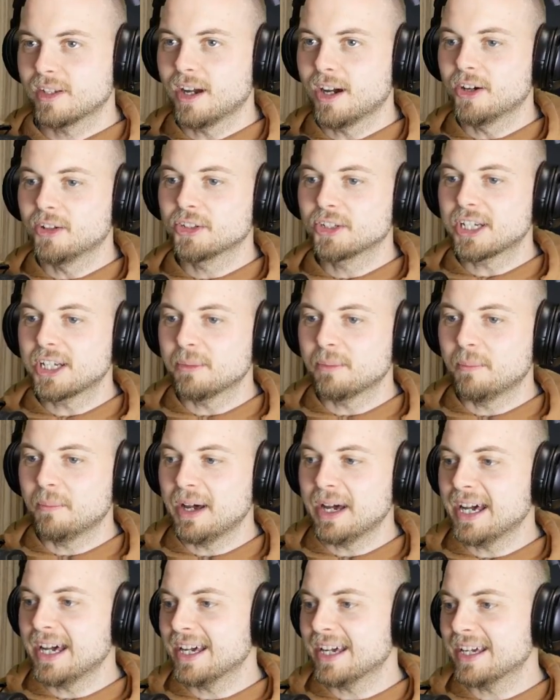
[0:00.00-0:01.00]
Oh, look at
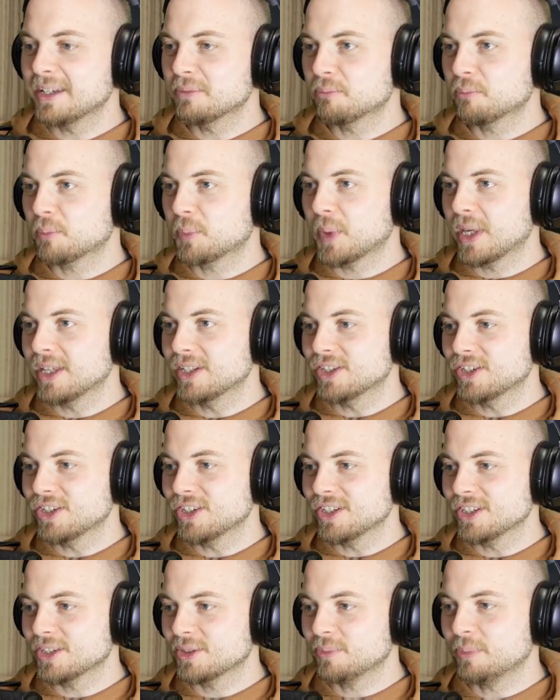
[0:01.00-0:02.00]
my
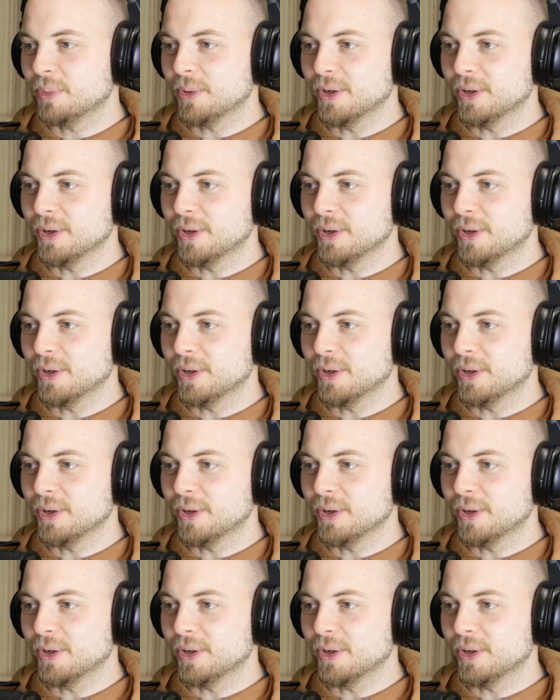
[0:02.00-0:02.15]
bitches, bro.